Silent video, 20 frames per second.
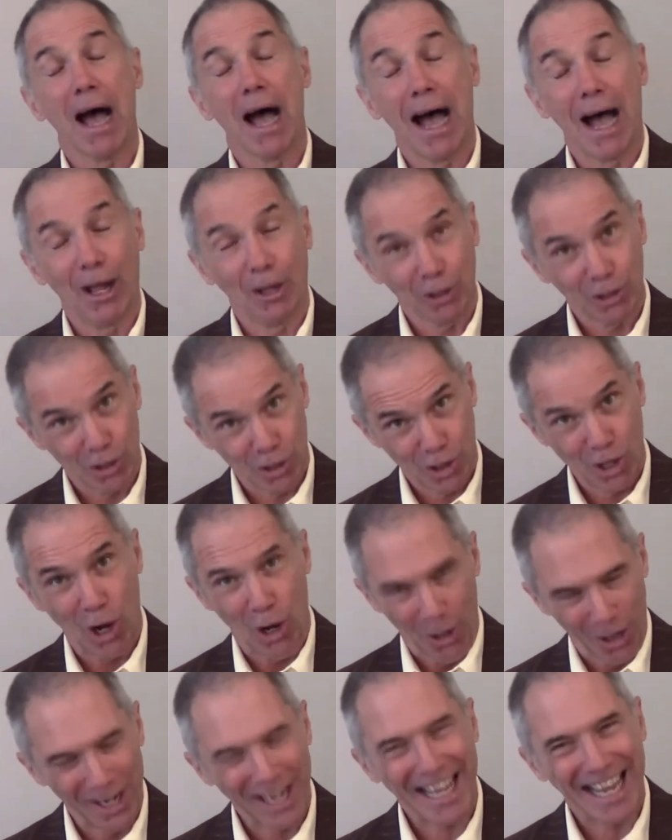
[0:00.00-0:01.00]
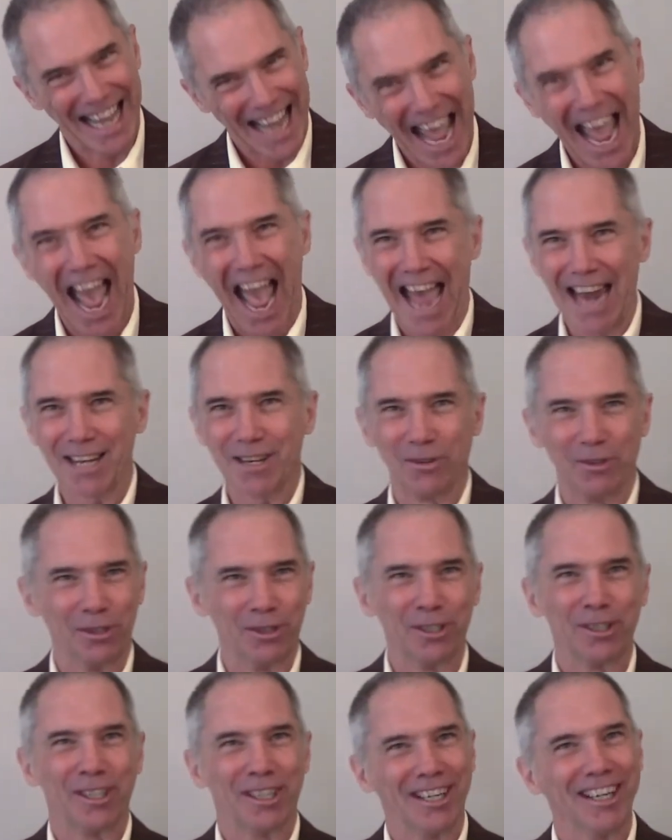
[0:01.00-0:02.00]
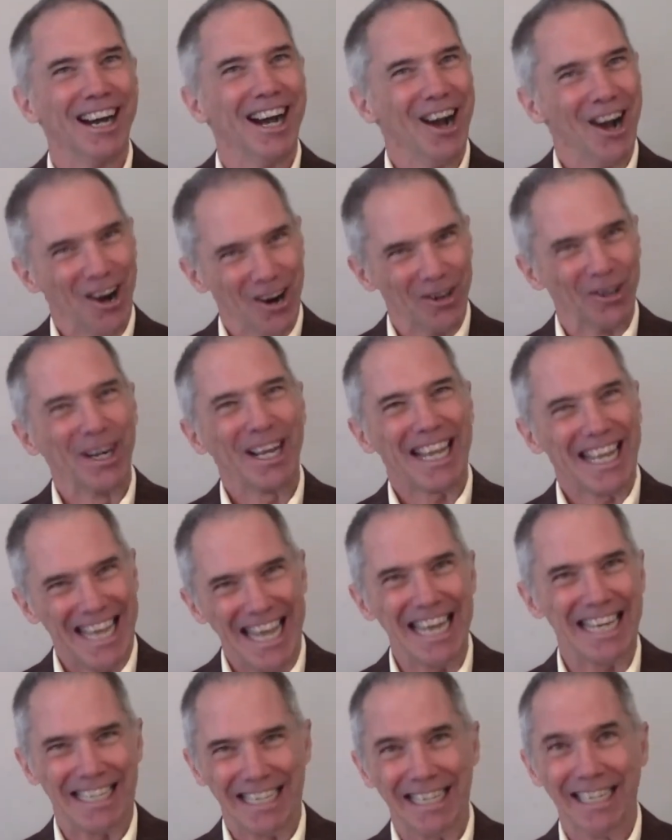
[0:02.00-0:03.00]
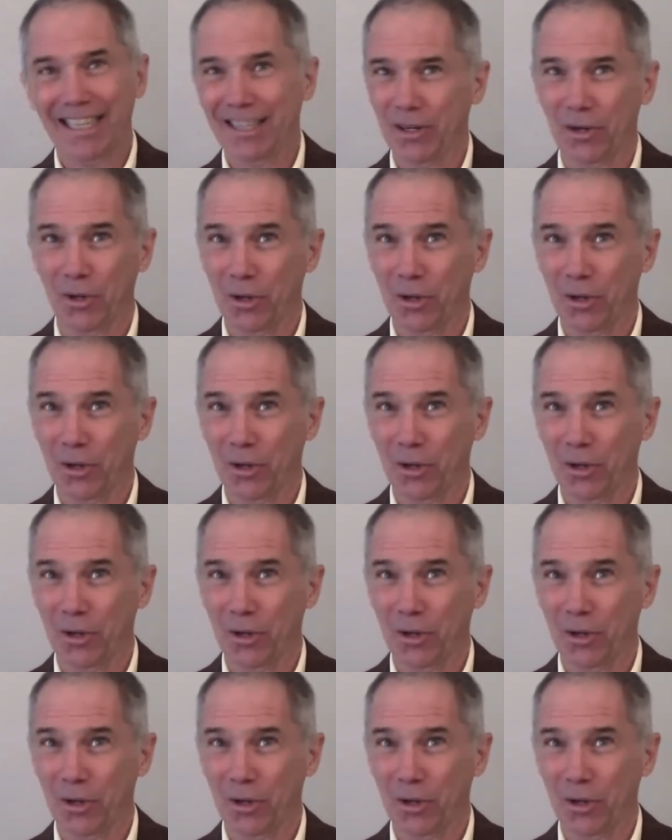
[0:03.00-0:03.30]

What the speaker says: I'll call it a cat, or a kitten,